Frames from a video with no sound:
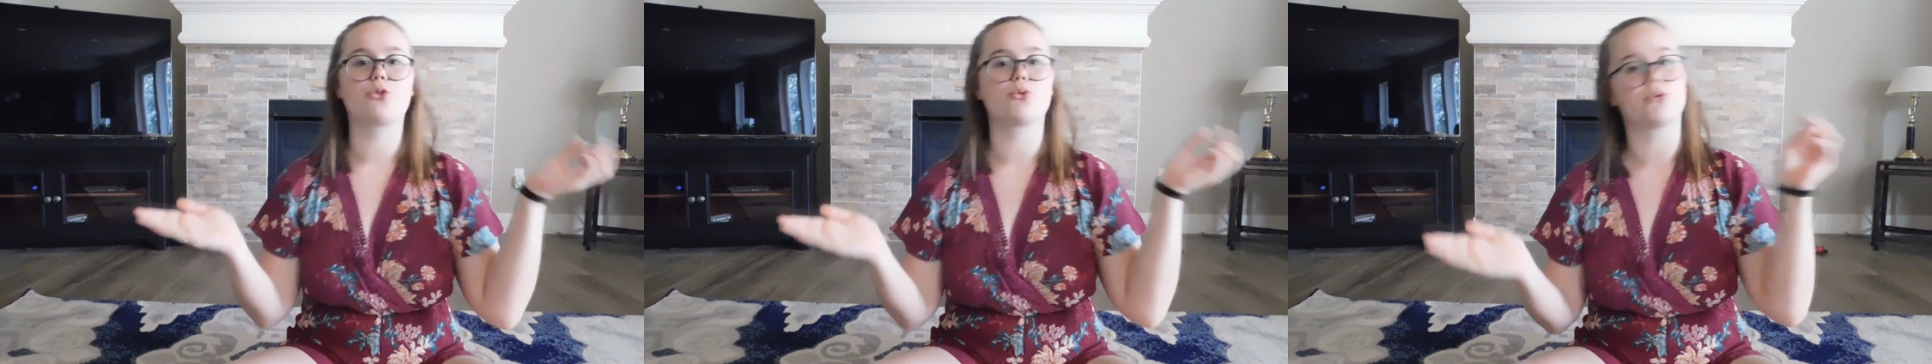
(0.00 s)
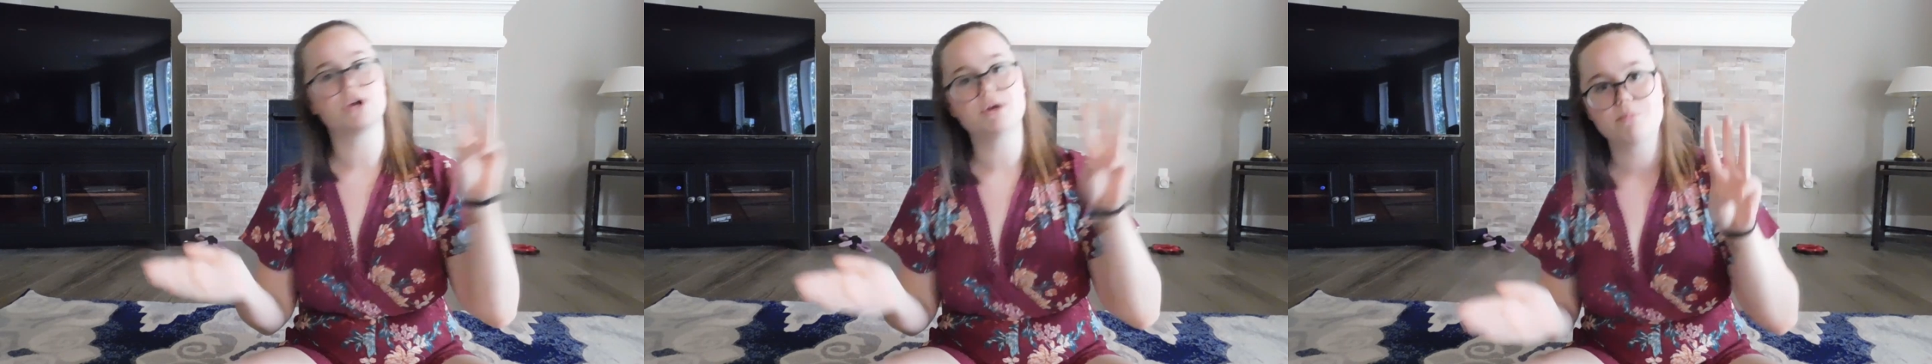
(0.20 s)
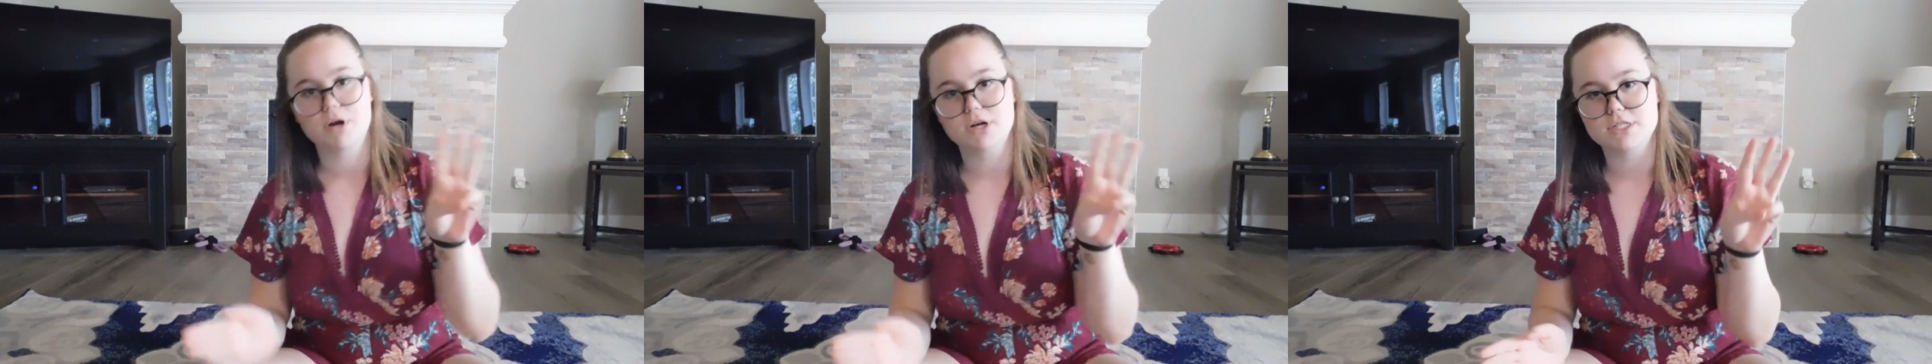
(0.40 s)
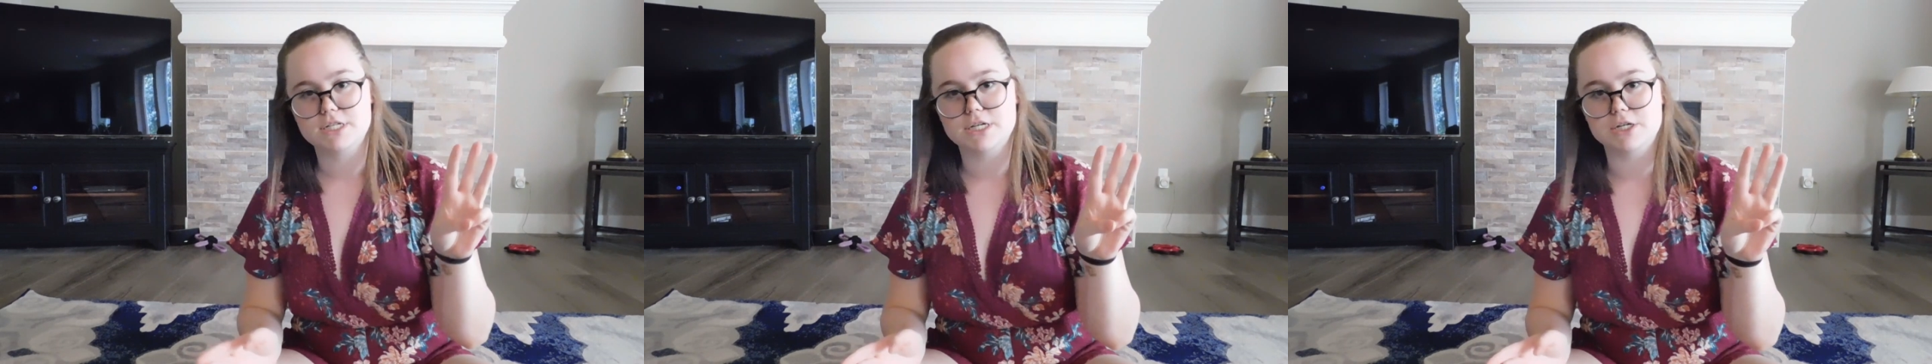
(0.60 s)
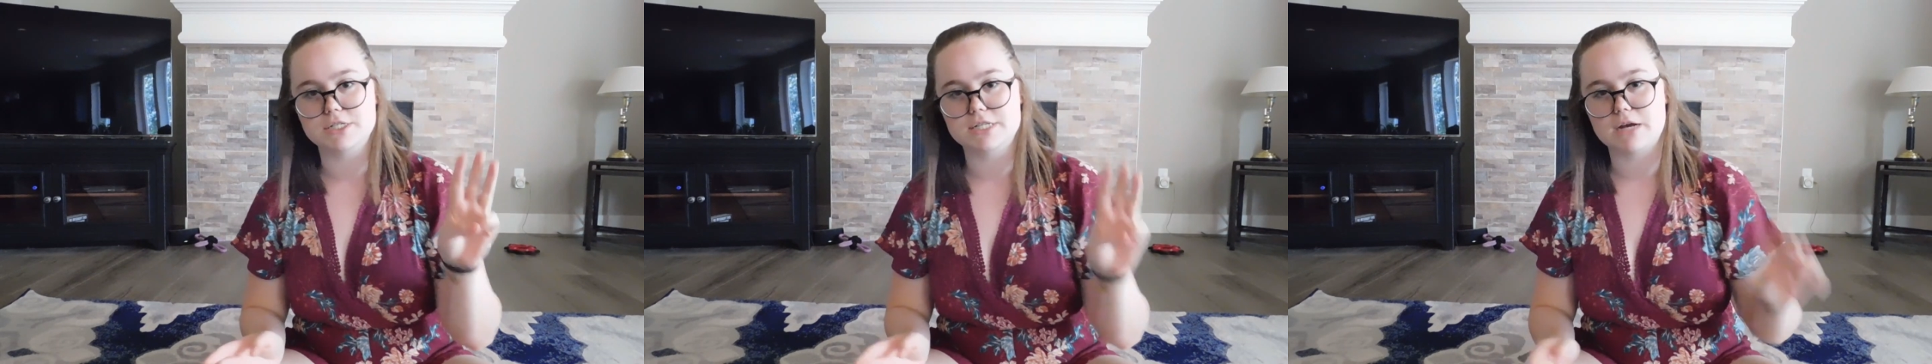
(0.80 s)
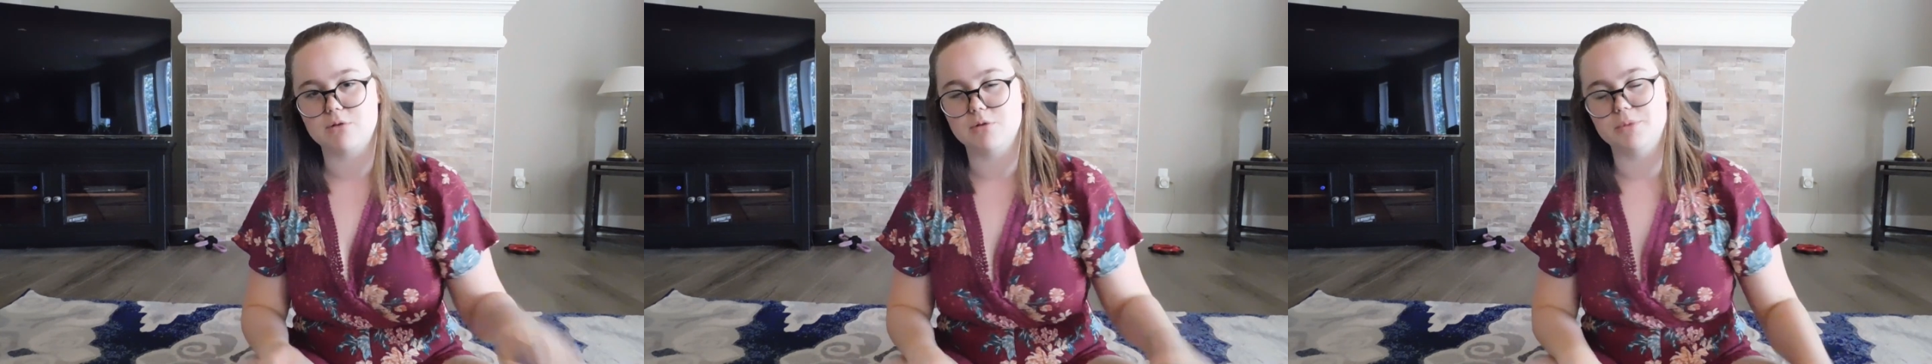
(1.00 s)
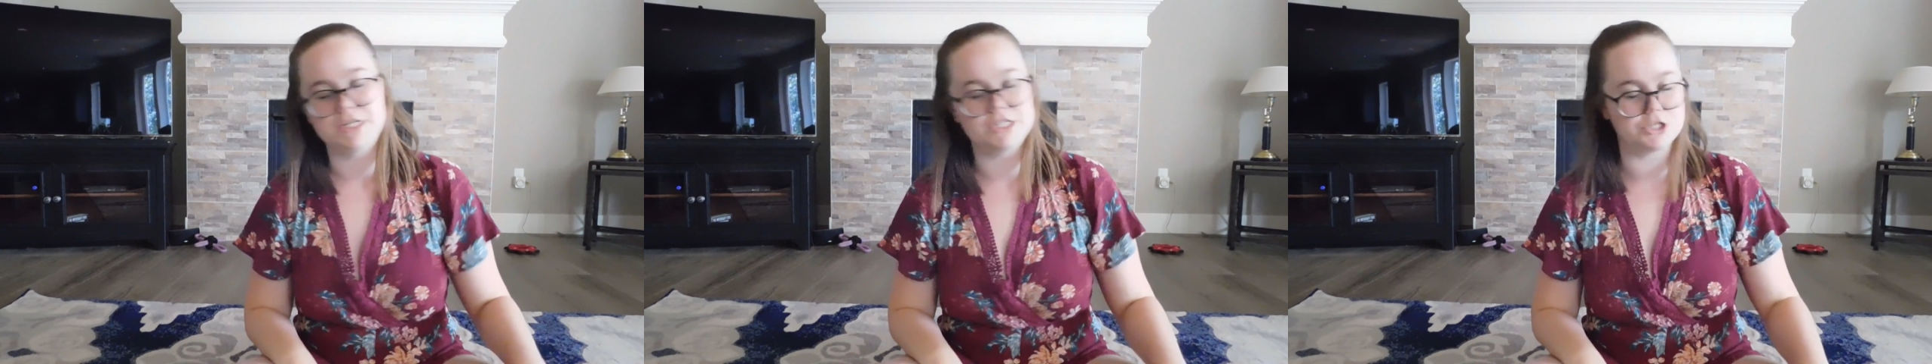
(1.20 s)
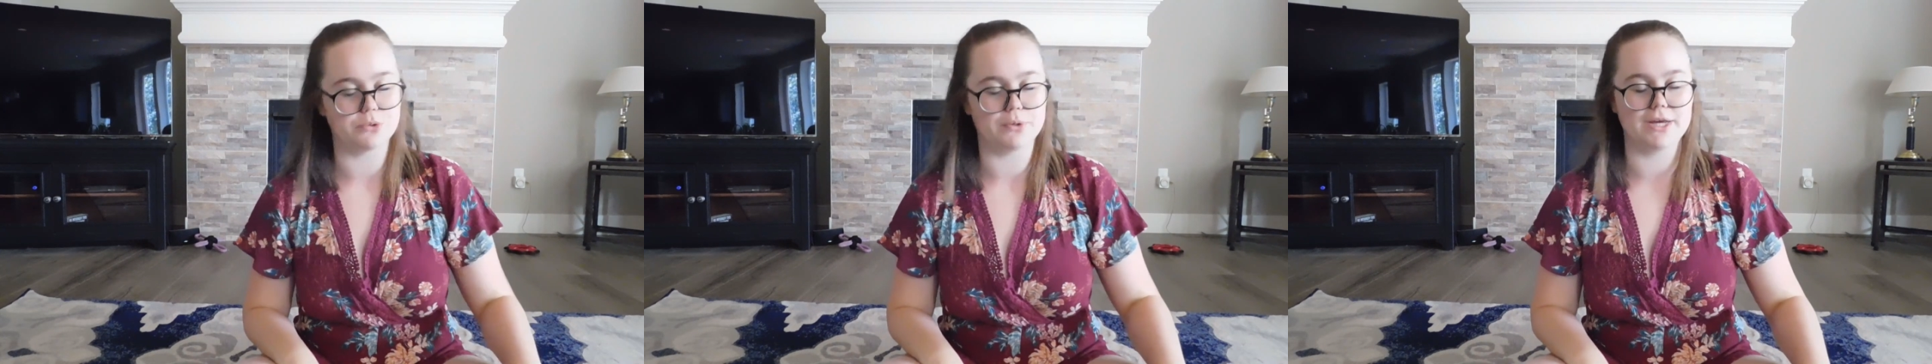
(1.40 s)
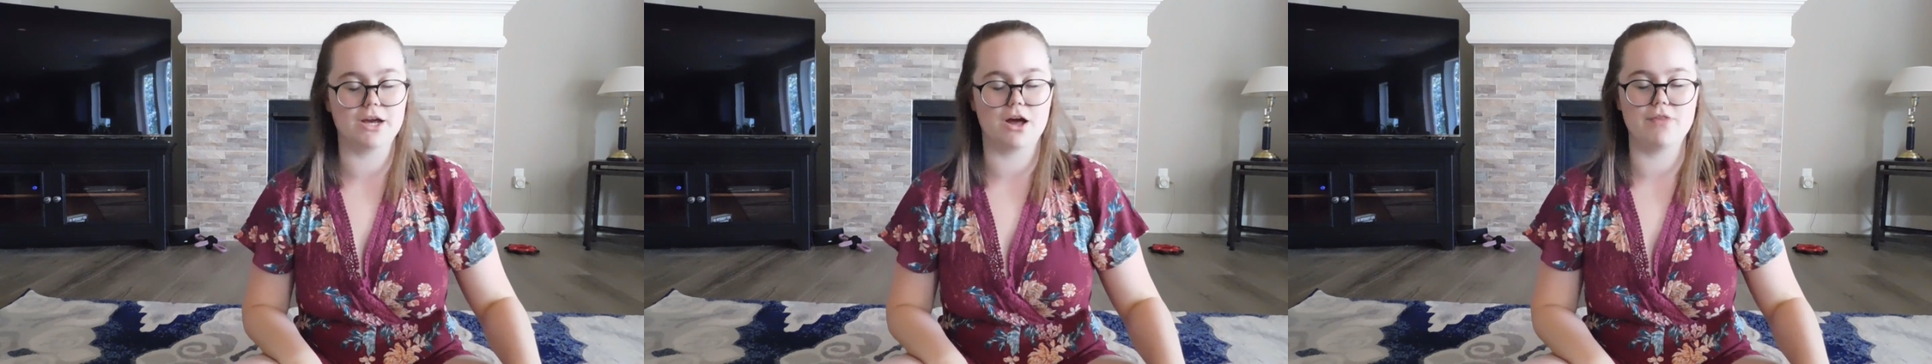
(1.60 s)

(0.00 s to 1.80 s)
3-part series I will be doing